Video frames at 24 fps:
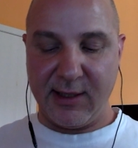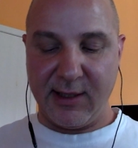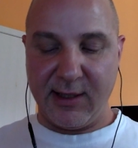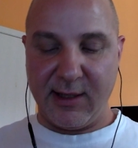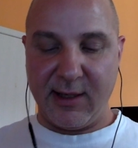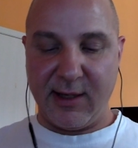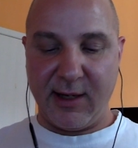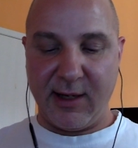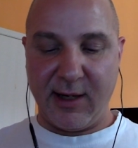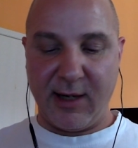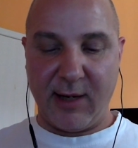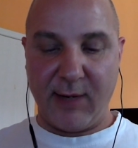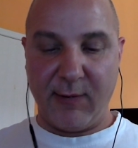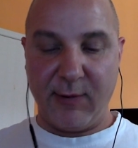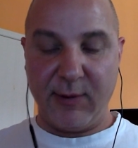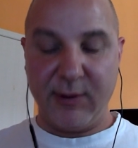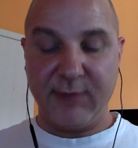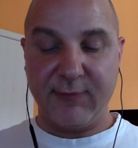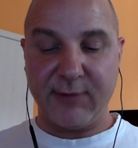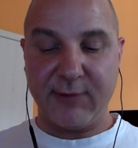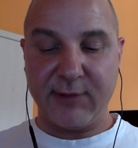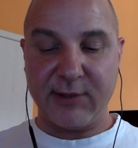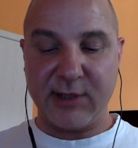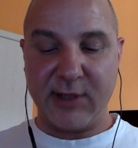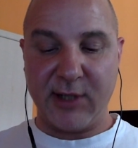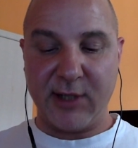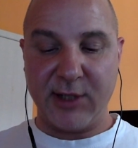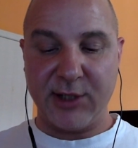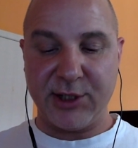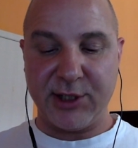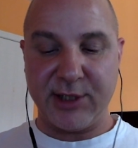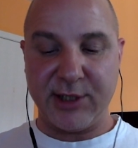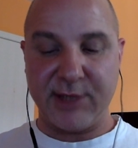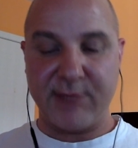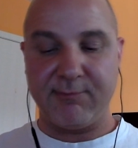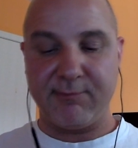When you first
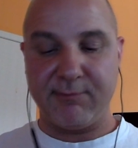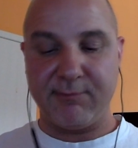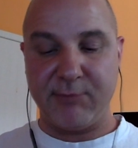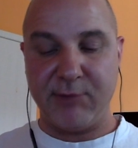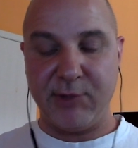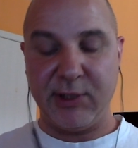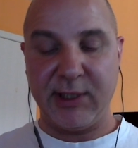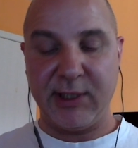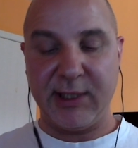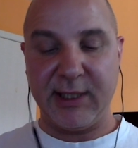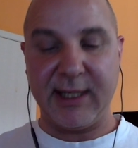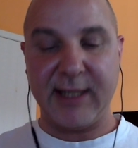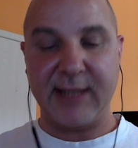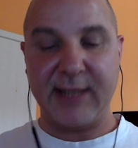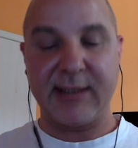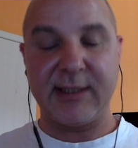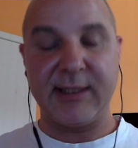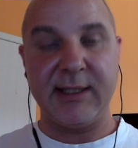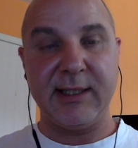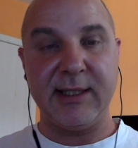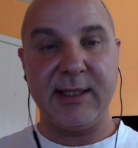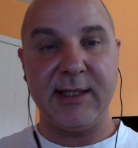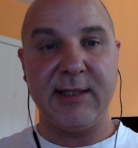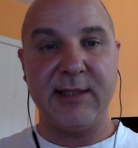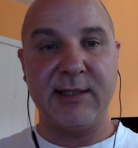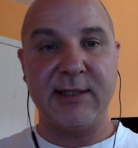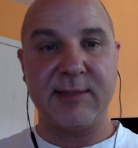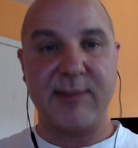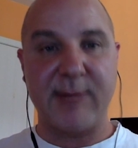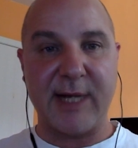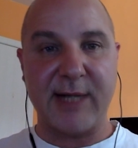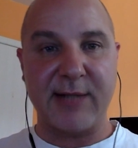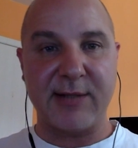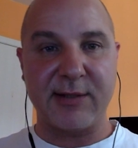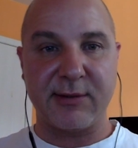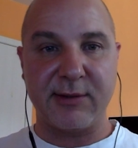launch it, you're going to get the
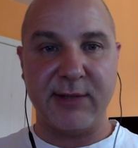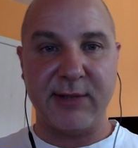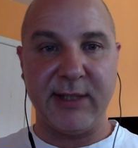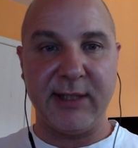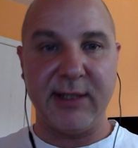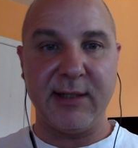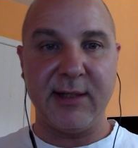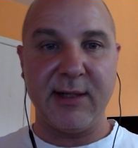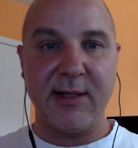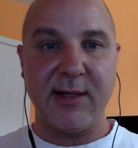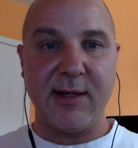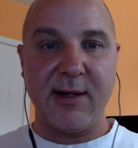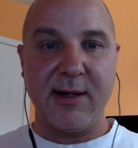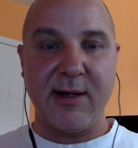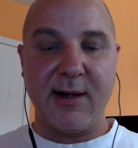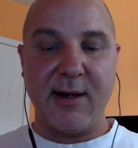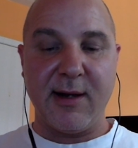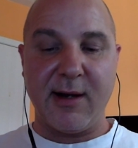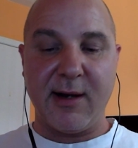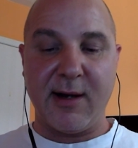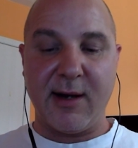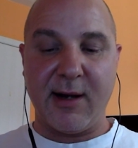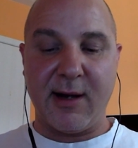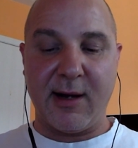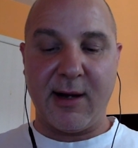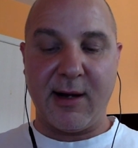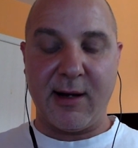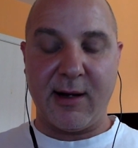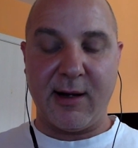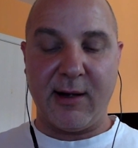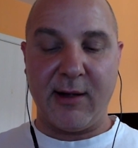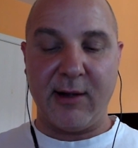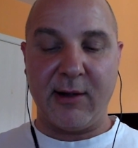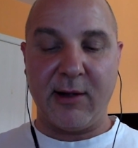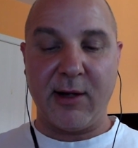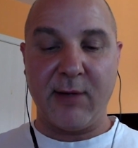splash screen
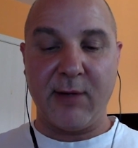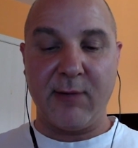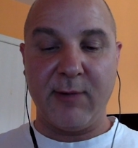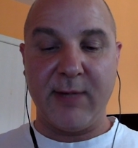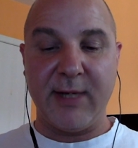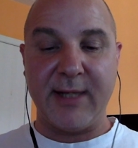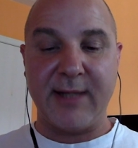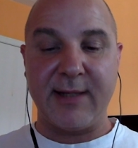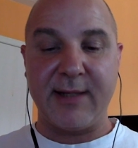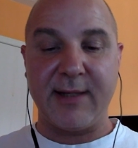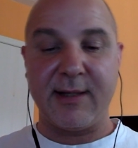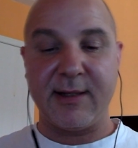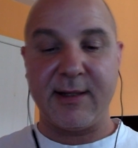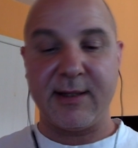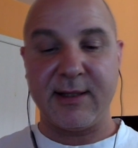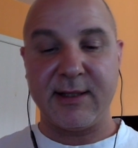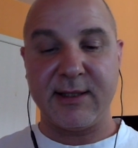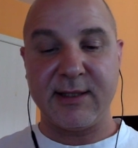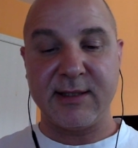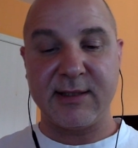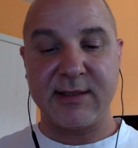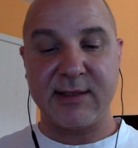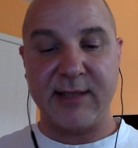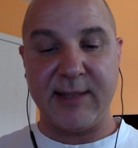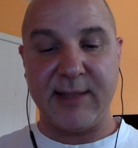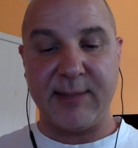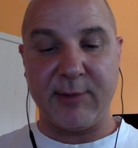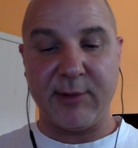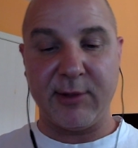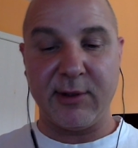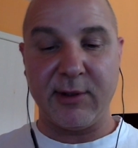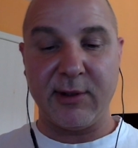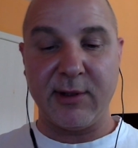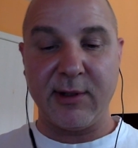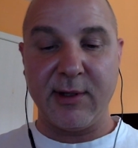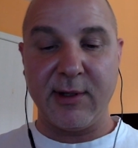along with the
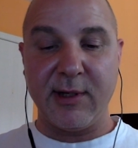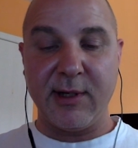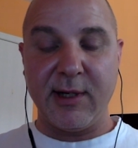disclaimer.